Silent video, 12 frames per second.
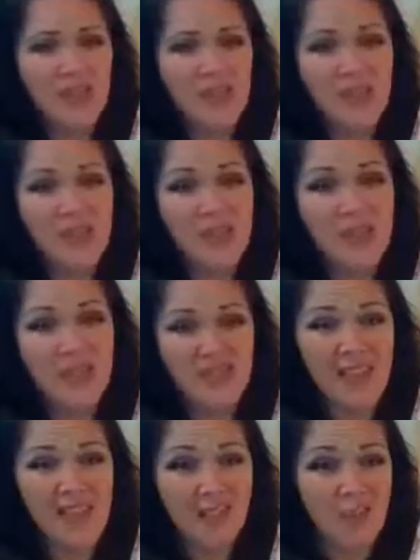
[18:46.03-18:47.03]
I think
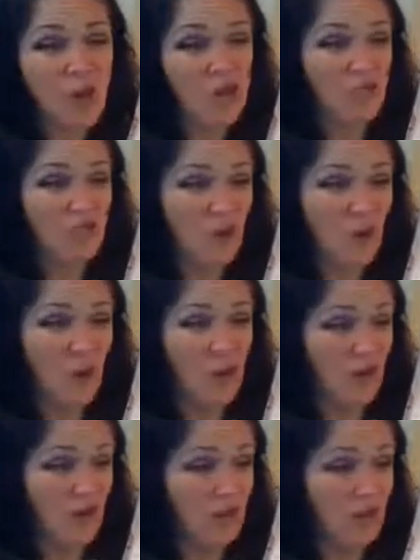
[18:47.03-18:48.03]
that law's
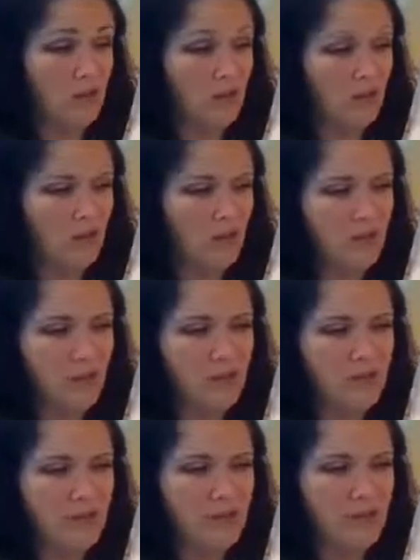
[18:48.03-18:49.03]
wrong." But
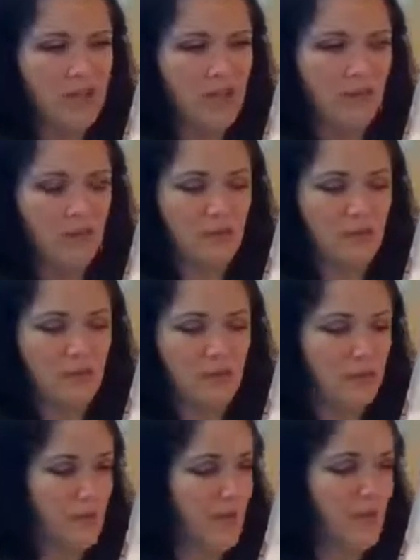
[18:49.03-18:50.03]
her second
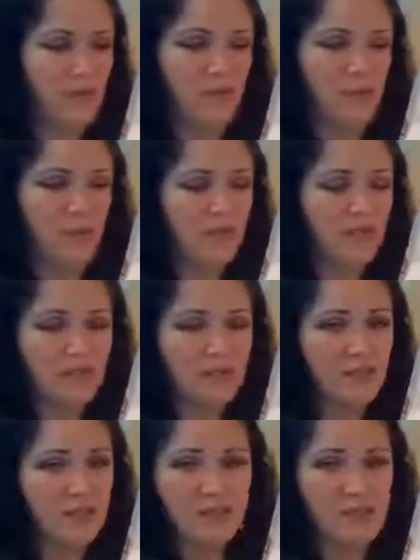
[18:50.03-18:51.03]
grade voice
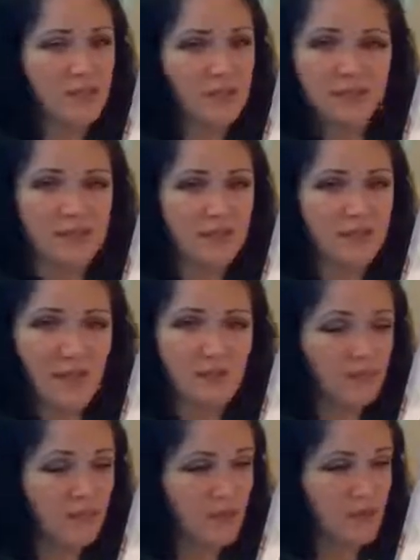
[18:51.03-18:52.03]
didn't
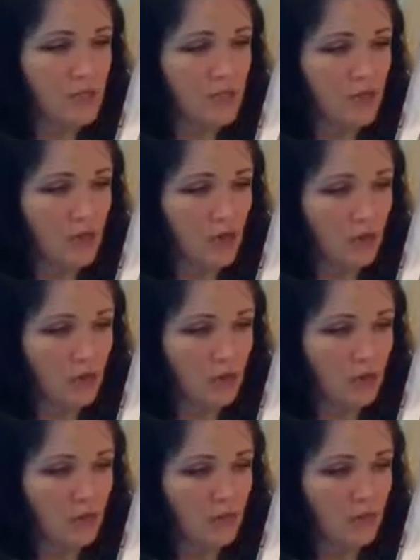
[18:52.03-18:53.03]
sound very
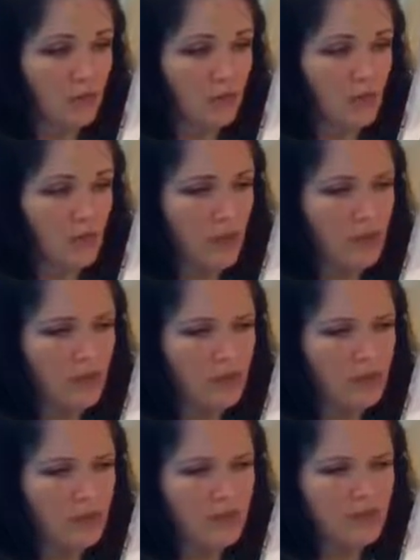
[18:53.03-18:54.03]
strong. The
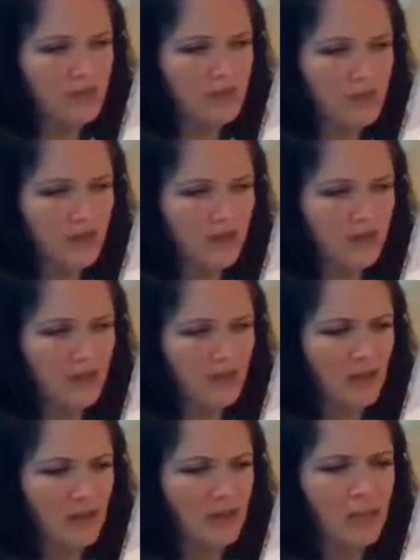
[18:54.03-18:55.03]
clerk said,
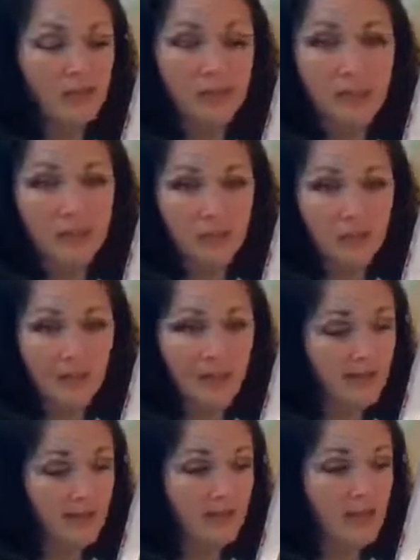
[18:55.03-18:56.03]
"Clearly it
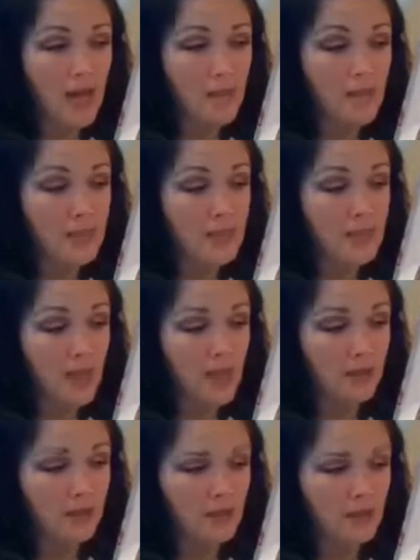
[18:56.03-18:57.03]
cannot be
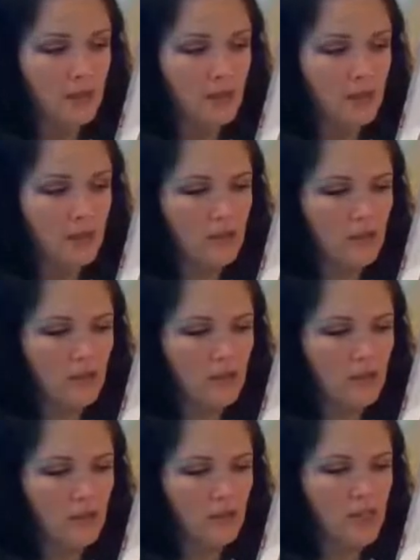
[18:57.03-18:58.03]
done."
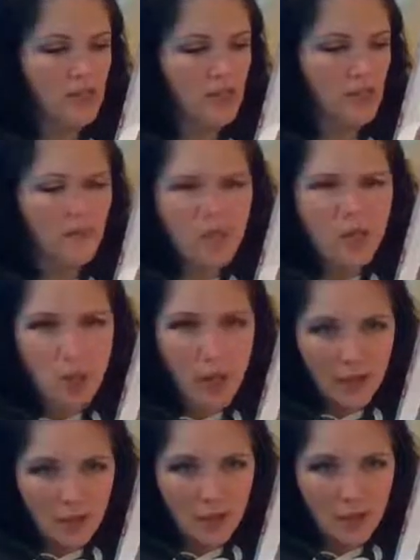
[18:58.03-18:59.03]
"Do you have any
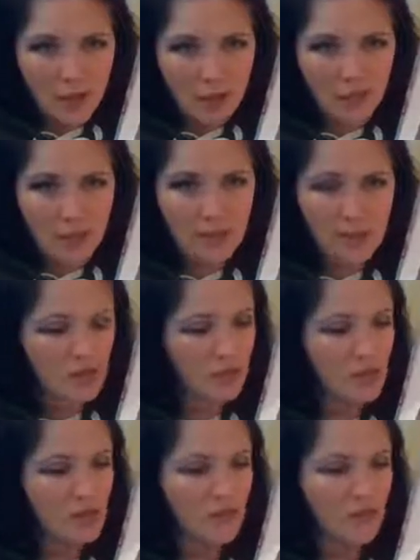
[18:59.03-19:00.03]
questions?"
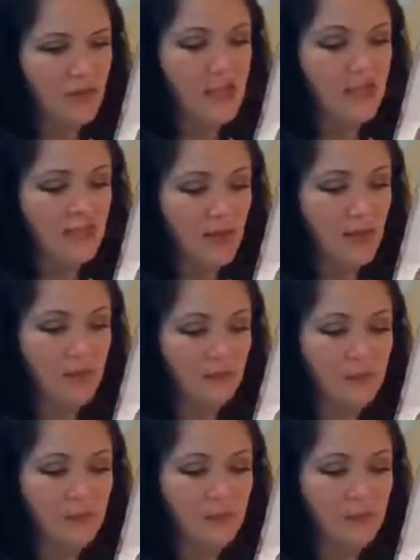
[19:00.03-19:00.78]
Sophia said,